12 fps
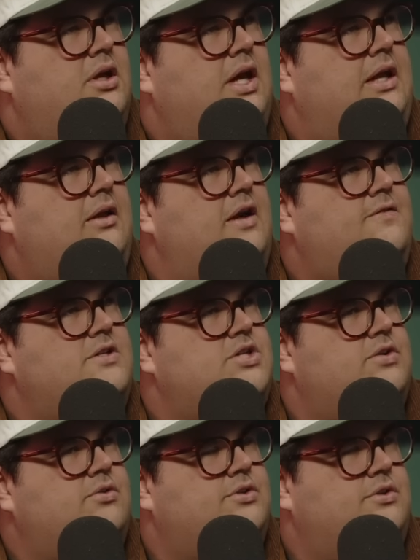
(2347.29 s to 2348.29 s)
in life in
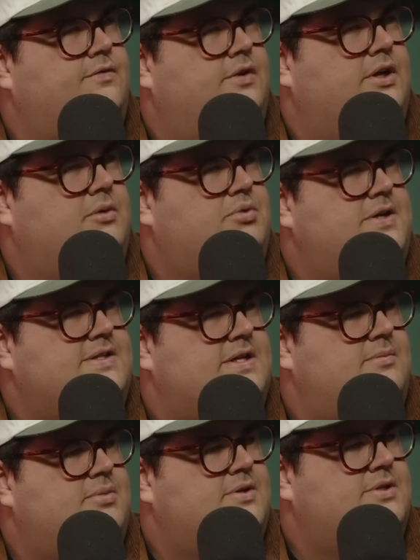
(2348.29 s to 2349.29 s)
general, do you feel like a pretty
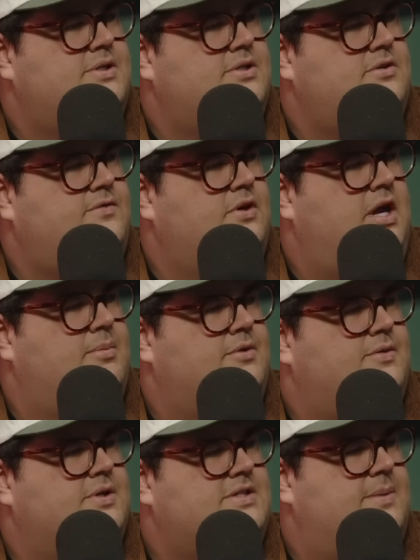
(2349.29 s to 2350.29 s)
zen person? Do you feel
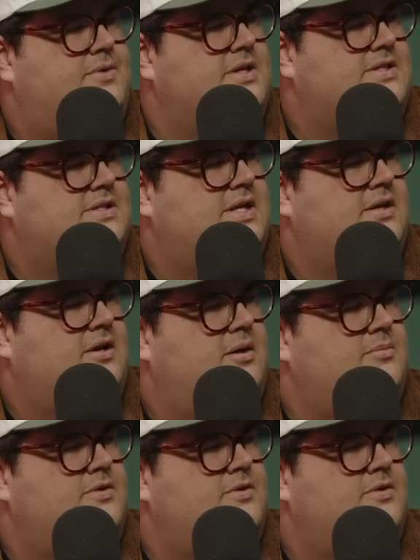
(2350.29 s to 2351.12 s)
able to accept things as they come?